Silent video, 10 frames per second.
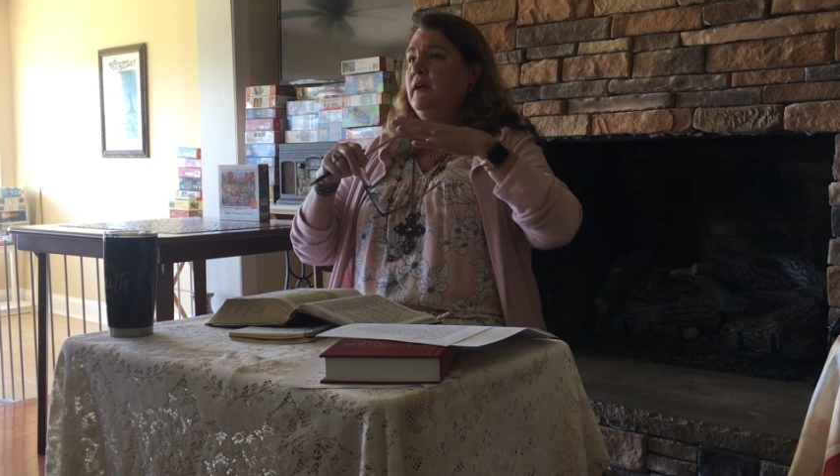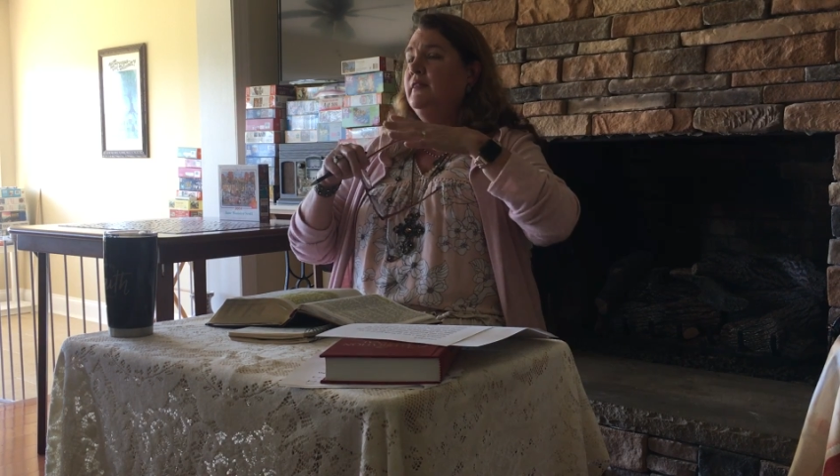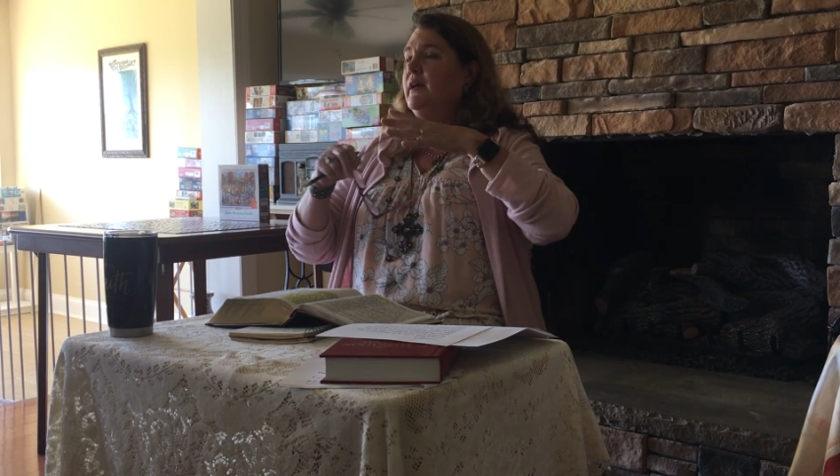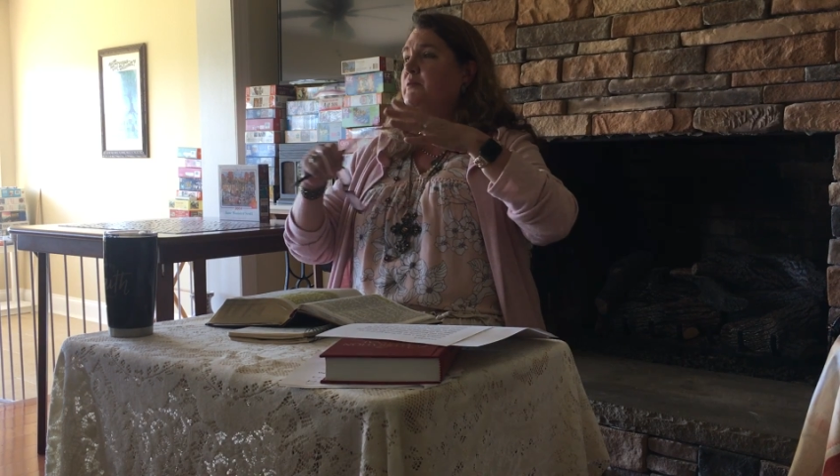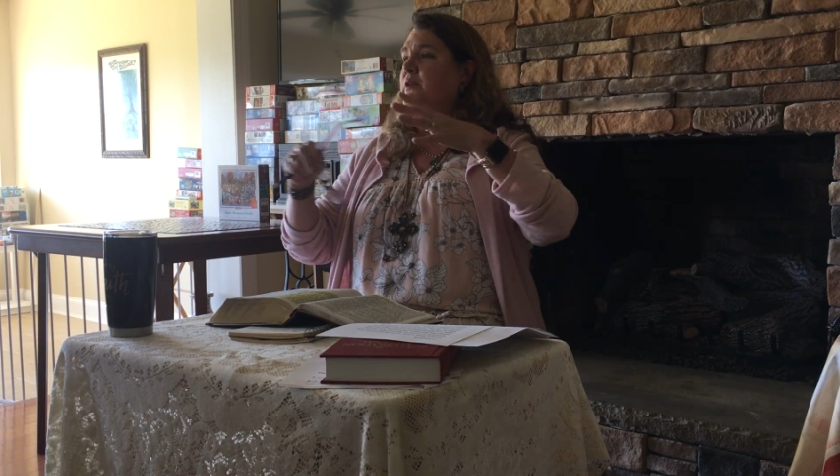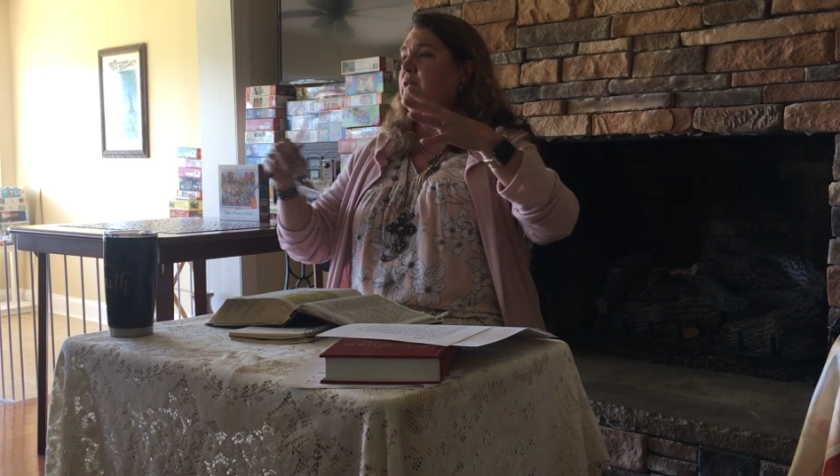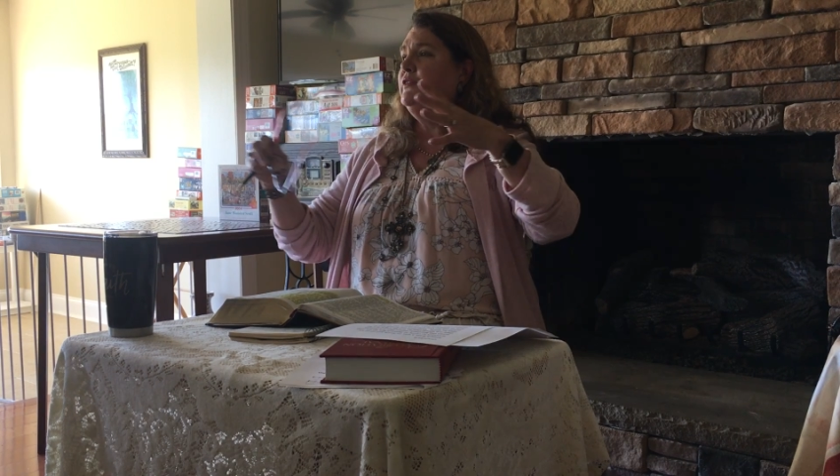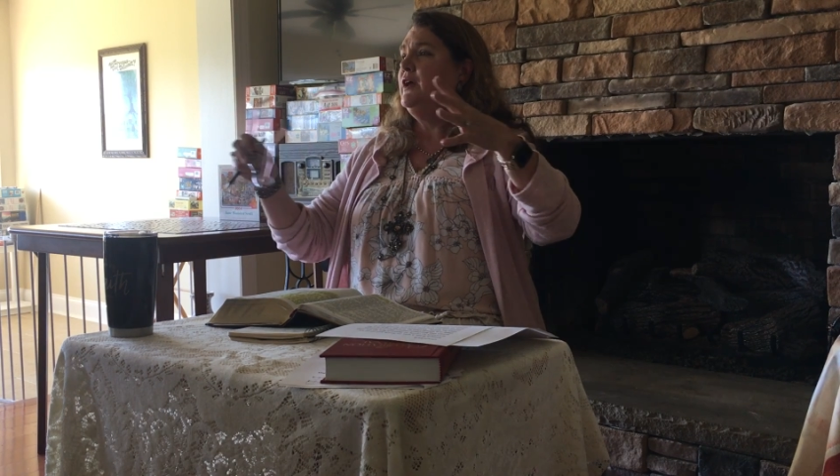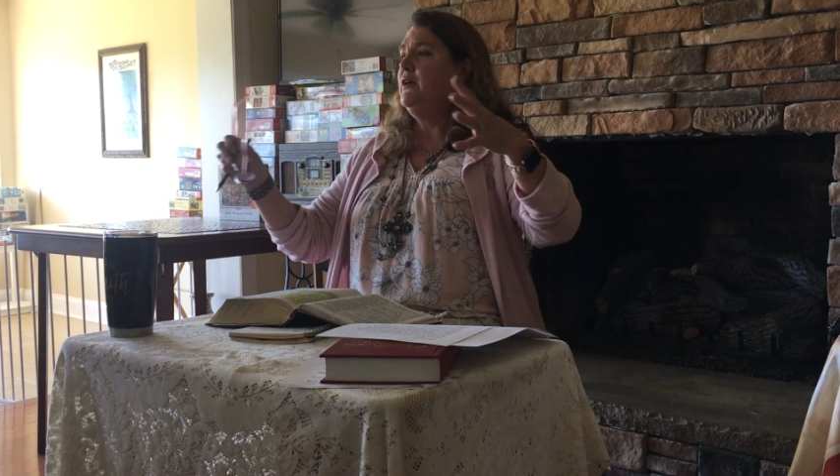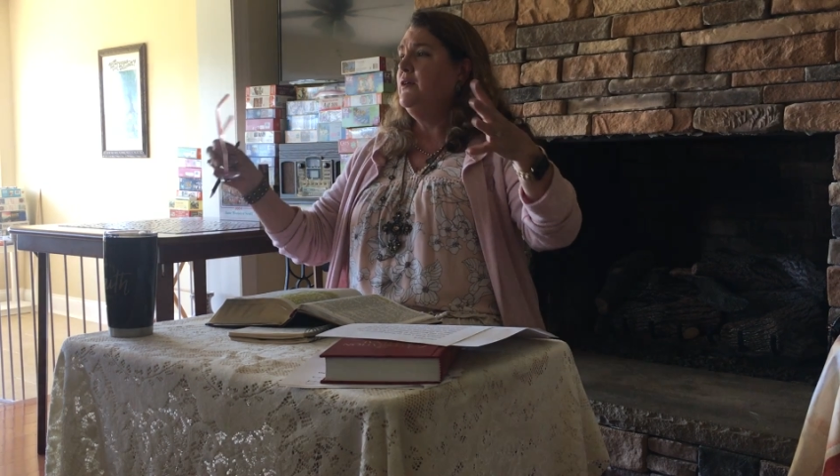and they were
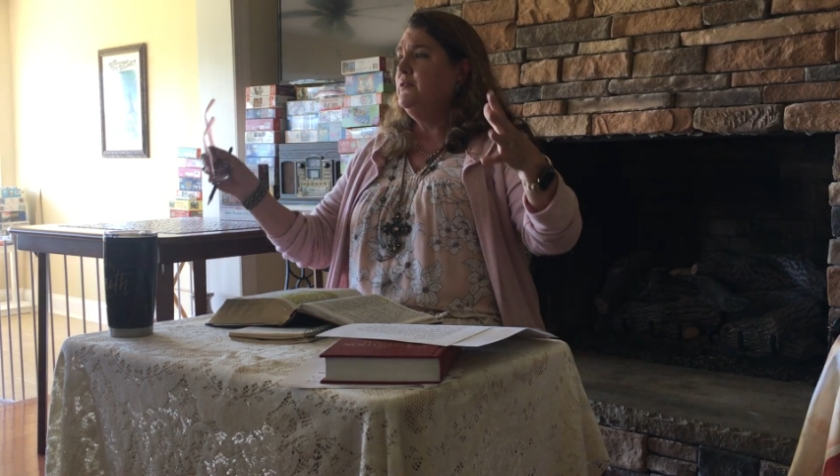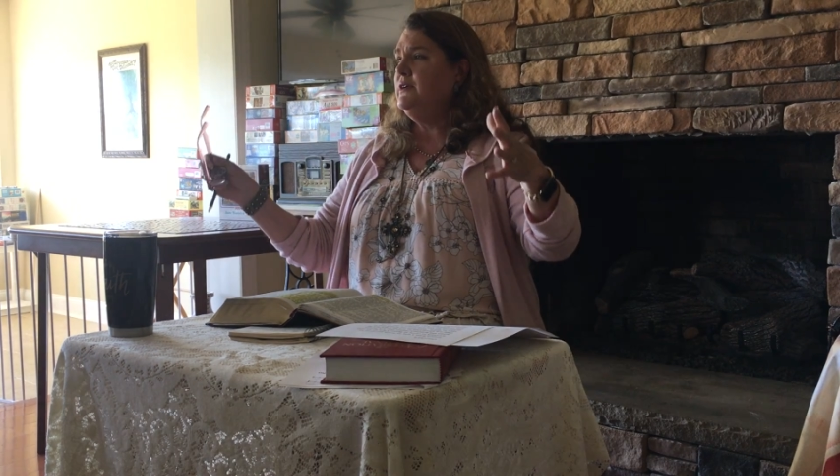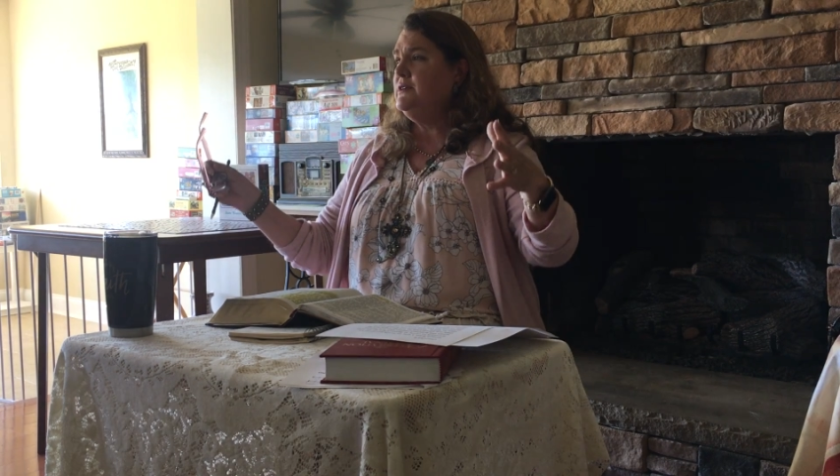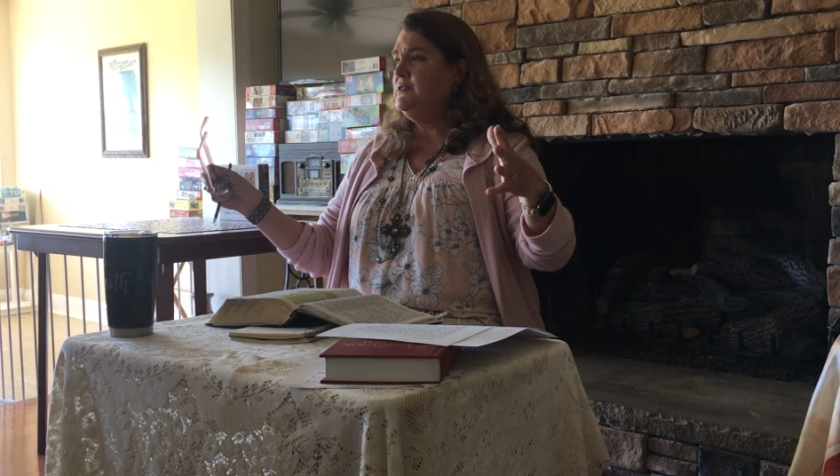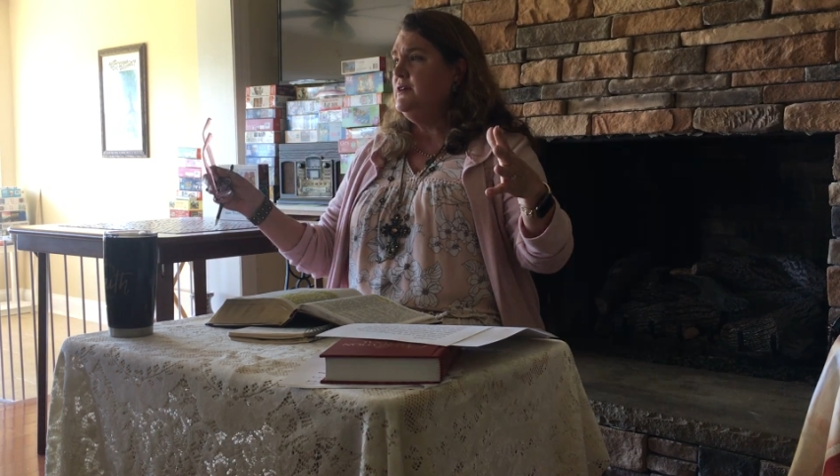living all these